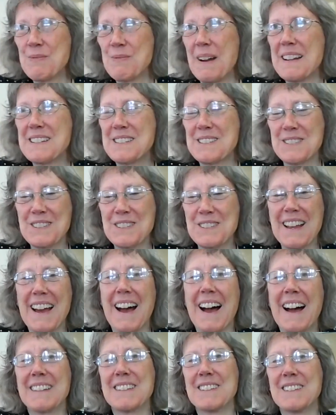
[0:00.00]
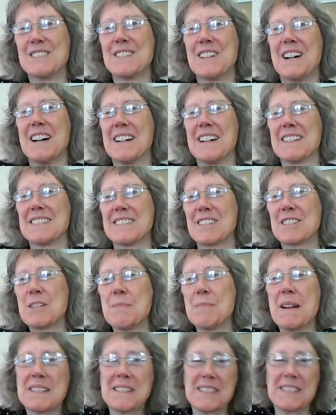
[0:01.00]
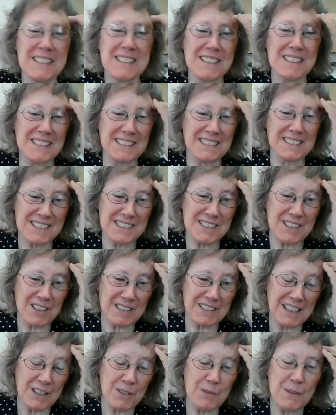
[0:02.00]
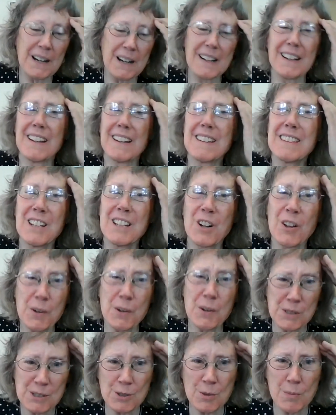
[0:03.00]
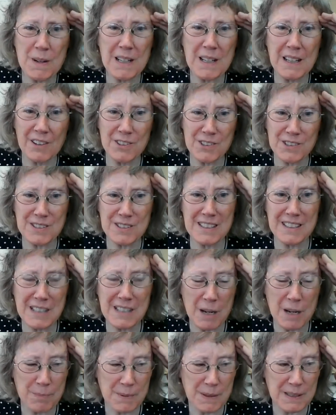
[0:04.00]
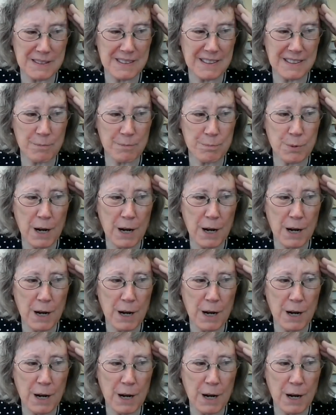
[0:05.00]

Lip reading: just might do that. Go look at my seeds and start getting ready. There was so many other seed companies that